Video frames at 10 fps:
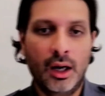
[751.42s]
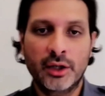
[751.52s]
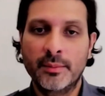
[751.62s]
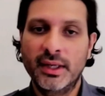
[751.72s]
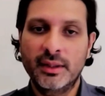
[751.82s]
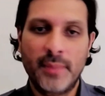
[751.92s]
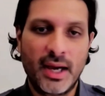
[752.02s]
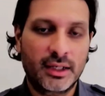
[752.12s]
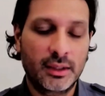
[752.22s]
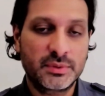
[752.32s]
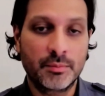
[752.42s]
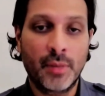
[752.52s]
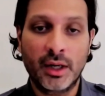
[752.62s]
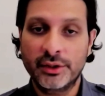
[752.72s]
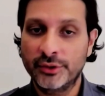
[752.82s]
automating backups,
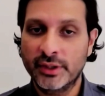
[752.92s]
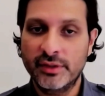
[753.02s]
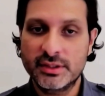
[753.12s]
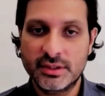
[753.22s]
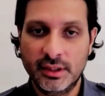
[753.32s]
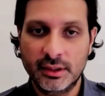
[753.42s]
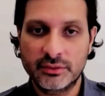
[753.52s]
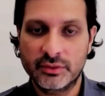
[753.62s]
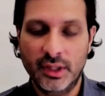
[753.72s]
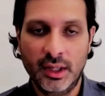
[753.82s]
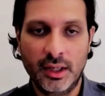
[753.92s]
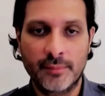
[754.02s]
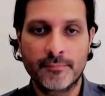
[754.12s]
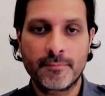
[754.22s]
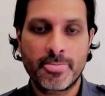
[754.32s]
monitoring these things,
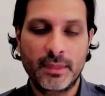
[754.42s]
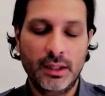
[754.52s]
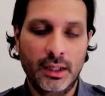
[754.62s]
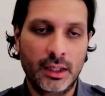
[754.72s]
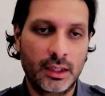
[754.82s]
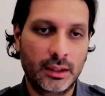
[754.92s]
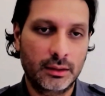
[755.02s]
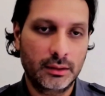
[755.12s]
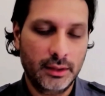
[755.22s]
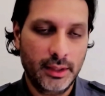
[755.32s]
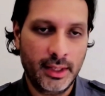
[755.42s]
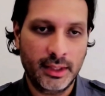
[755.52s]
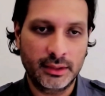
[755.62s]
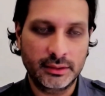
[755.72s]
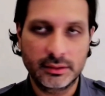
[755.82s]
um, uh,
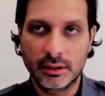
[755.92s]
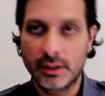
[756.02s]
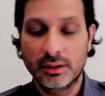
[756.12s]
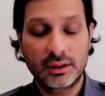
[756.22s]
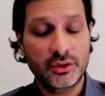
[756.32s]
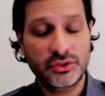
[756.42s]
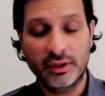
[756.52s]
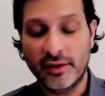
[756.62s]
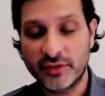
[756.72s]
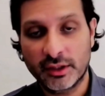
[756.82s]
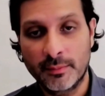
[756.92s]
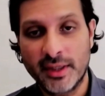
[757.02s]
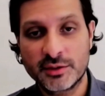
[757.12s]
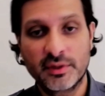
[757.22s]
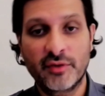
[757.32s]
and cluster lifecycle
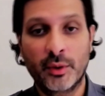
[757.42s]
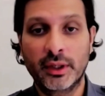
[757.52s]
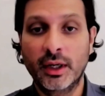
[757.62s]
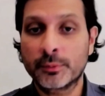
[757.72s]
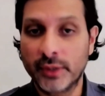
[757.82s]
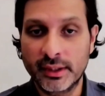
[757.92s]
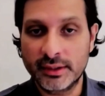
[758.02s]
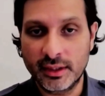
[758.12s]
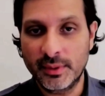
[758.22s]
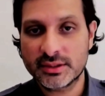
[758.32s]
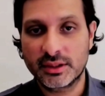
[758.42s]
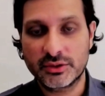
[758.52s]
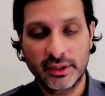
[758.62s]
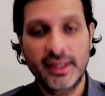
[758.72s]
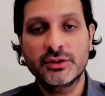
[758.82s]
management if I want to upgrade a database
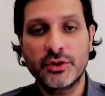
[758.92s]
cluster again.